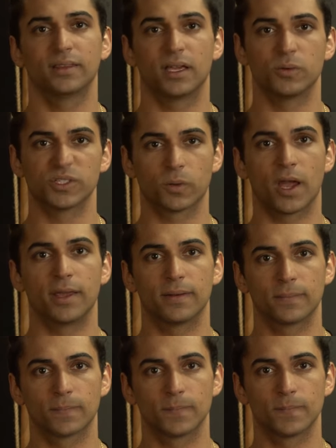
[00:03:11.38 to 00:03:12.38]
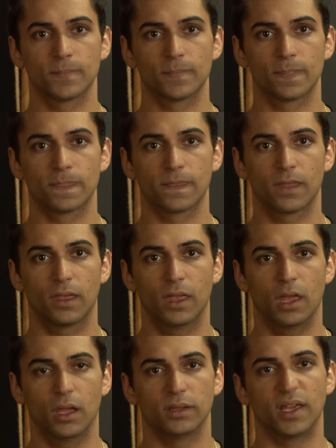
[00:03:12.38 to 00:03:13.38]
They was right.
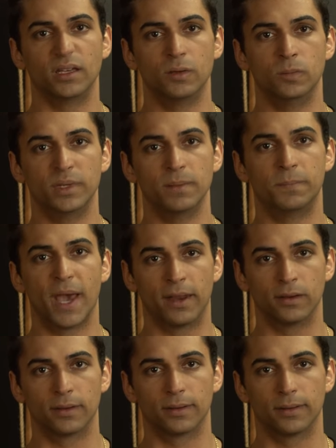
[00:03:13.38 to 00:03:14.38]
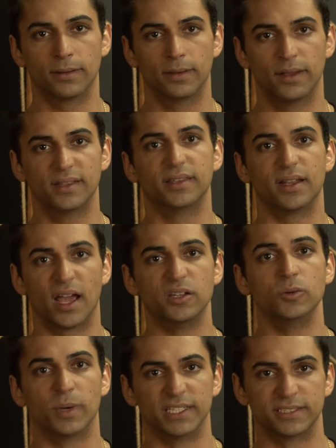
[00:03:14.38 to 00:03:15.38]
They knew me better than I
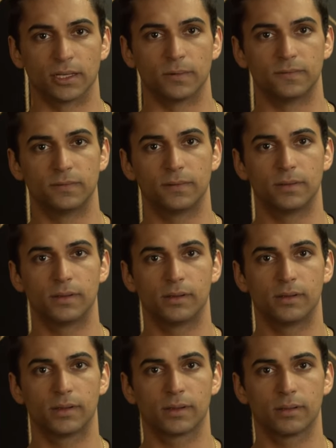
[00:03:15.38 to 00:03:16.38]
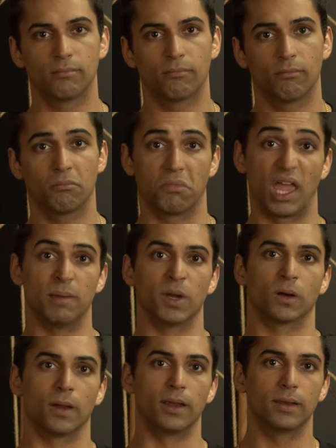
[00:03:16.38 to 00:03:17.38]
knew myself.
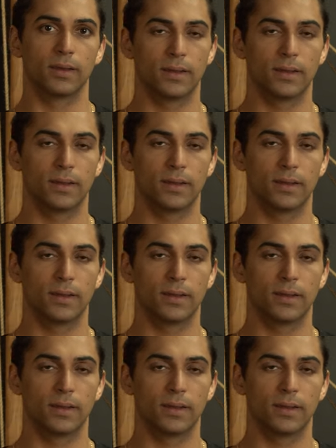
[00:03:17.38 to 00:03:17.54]
Immigrant.